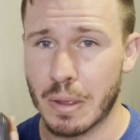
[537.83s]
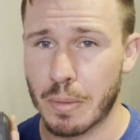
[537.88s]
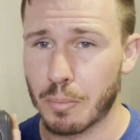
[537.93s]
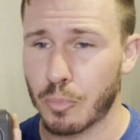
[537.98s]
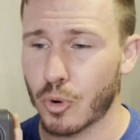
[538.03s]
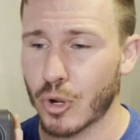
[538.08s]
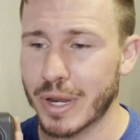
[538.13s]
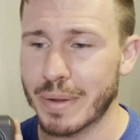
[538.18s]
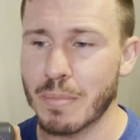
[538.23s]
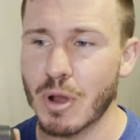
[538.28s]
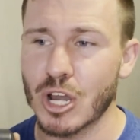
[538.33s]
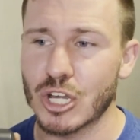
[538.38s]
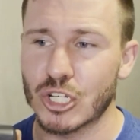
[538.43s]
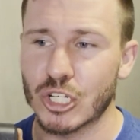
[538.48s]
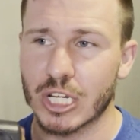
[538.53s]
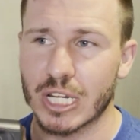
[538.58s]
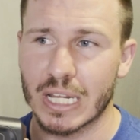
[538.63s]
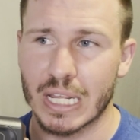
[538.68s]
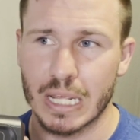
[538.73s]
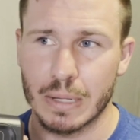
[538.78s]
pretty much
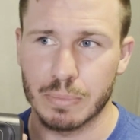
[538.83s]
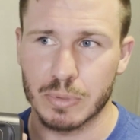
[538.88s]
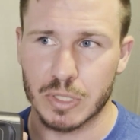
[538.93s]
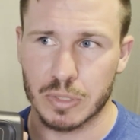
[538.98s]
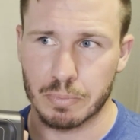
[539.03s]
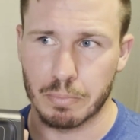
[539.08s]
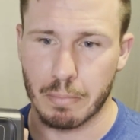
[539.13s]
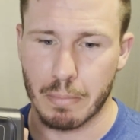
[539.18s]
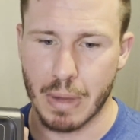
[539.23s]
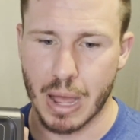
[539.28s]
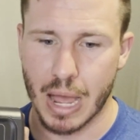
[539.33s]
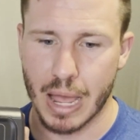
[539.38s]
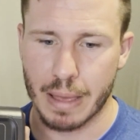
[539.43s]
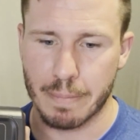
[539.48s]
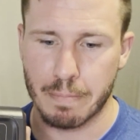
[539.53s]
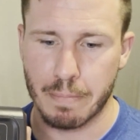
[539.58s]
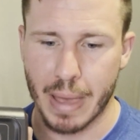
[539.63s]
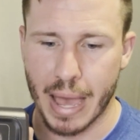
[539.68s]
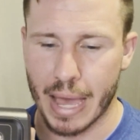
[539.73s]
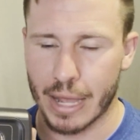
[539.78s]
keeps my
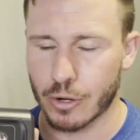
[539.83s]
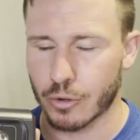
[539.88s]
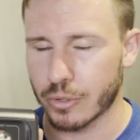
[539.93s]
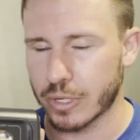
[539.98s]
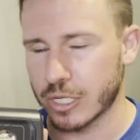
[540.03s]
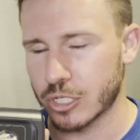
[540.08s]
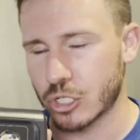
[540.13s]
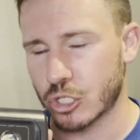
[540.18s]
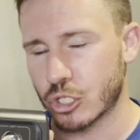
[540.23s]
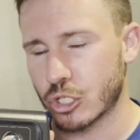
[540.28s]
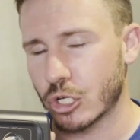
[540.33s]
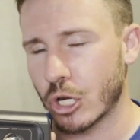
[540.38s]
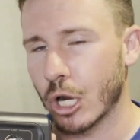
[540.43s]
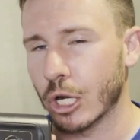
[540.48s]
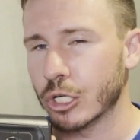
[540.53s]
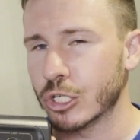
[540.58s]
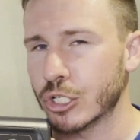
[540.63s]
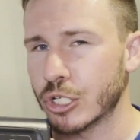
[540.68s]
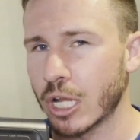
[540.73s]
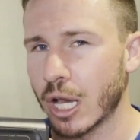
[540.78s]
batteries
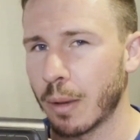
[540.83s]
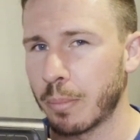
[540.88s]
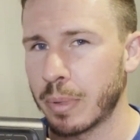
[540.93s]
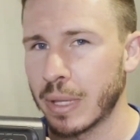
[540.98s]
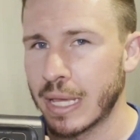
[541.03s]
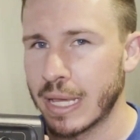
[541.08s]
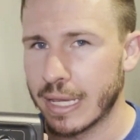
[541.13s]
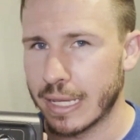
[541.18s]
charged up